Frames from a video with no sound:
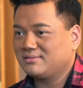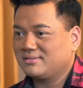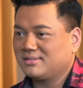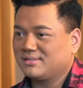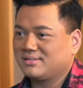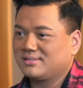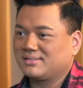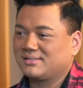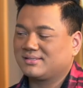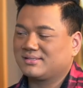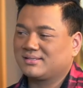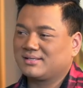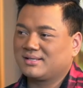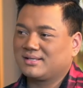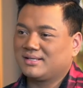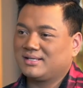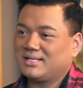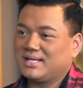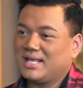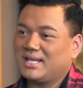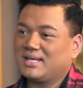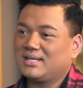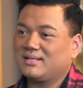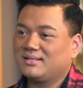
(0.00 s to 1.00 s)
just
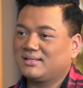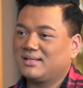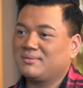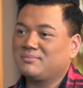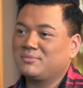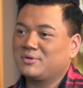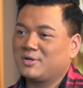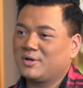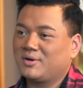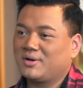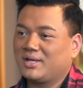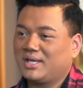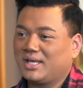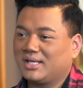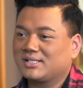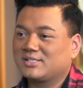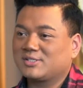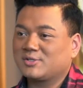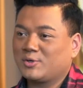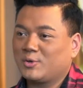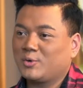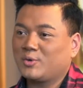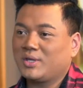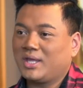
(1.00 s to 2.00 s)
letting them know
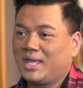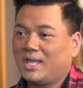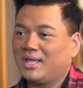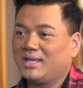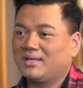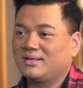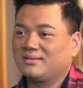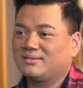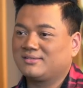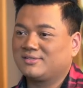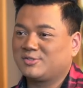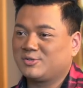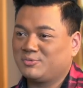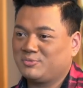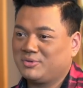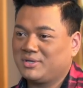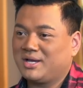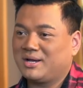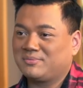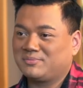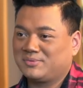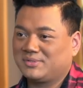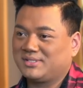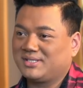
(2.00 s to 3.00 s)
it's okay to be
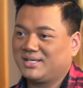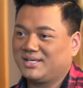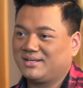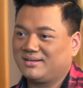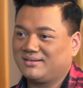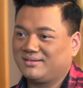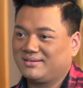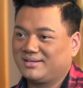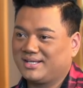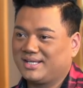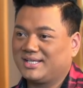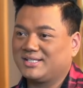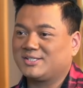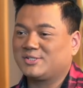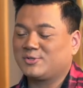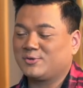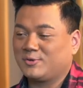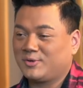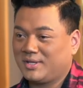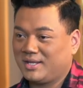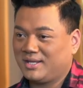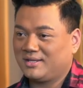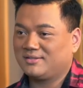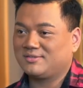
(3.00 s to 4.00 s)
upset. It's
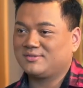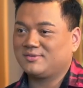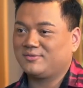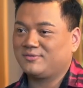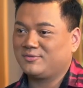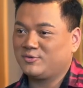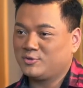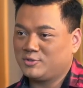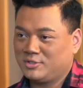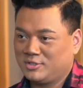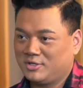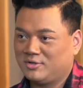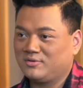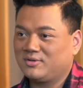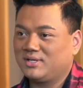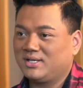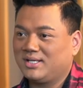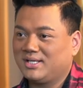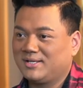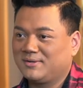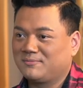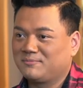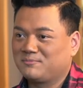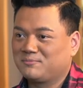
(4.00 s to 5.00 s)
okay to feel
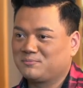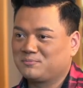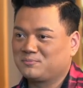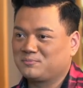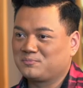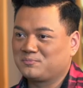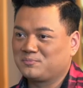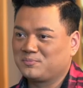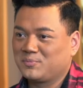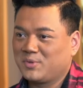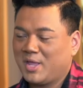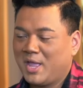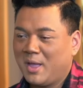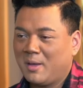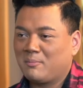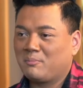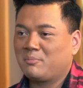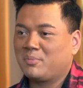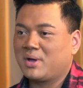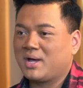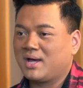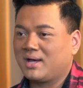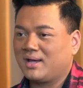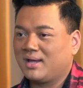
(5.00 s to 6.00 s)
lonely,
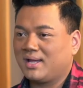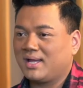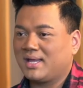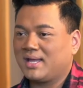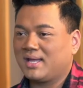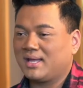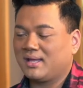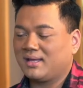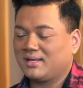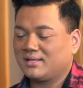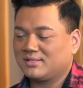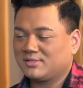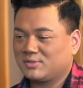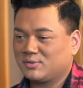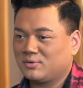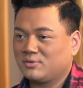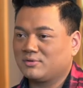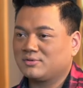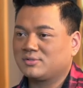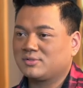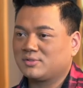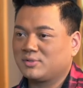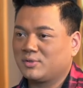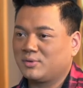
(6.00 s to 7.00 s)
but it's
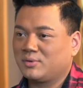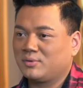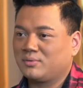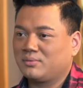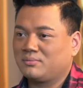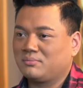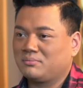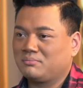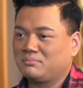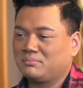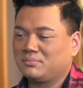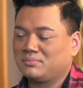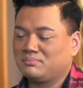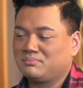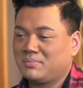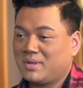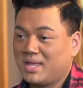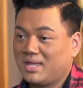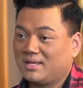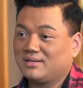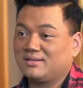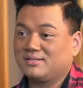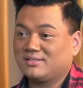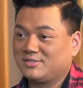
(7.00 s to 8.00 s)
also
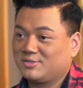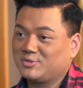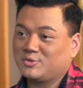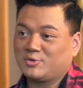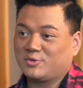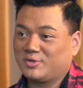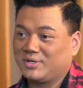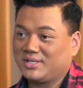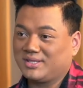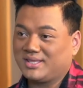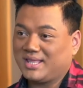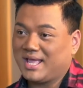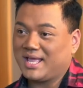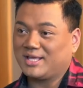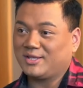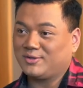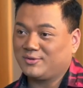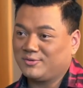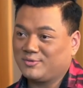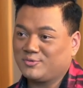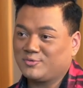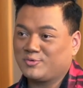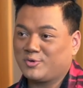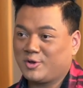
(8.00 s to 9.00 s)
mandatory that
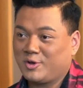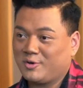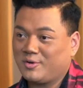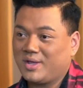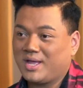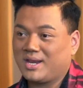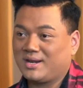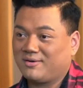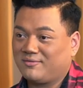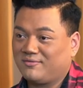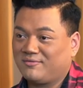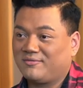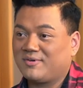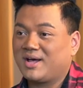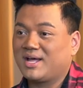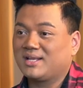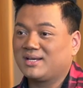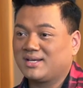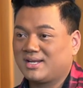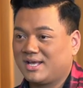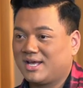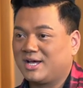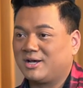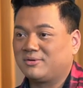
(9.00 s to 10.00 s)
you go and
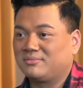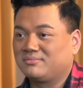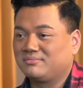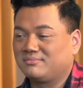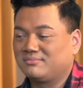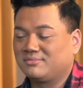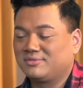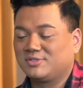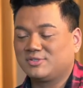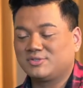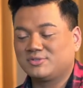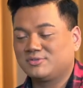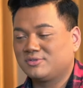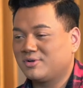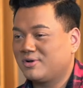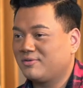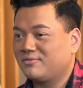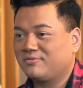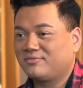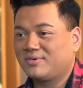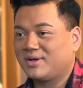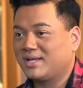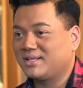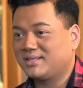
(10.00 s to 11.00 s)
find help. Do not
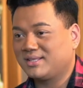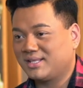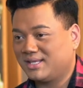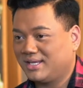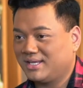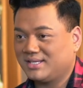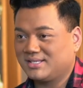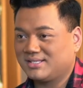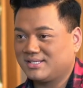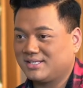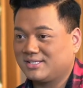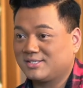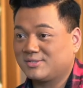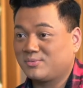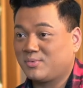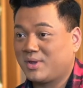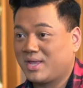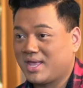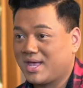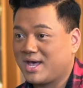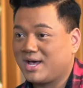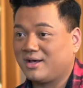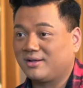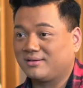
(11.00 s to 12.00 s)
find the easiest
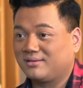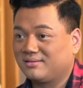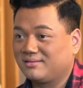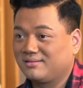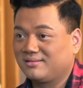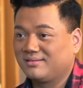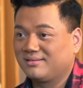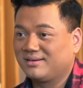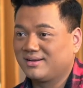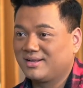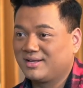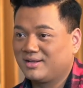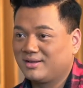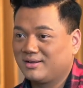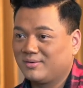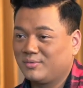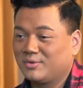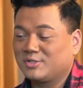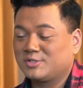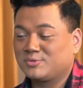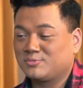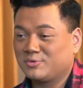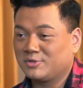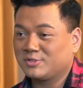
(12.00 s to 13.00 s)
way out,
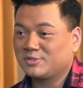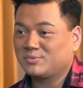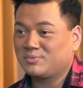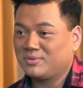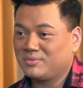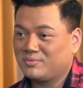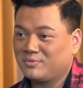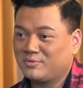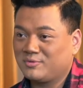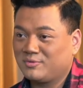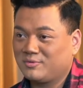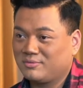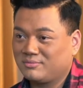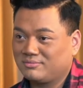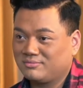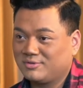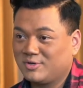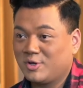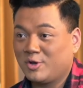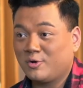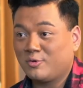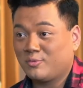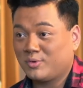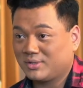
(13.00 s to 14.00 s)
which most people
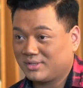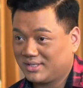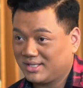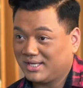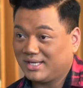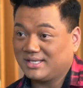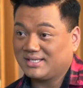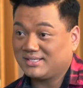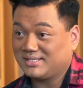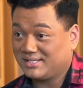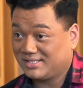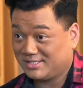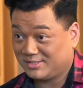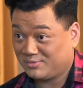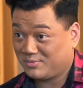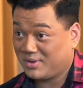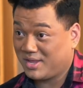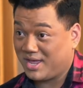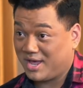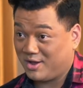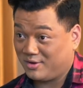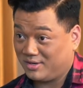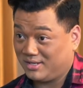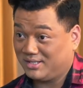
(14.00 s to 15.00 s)
know what the easiest
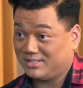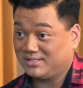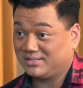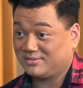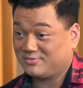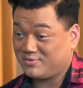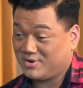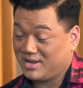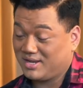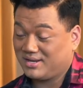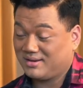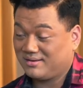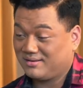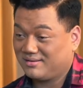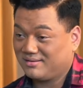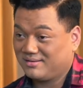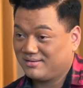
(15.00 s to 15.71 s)
way out is, right?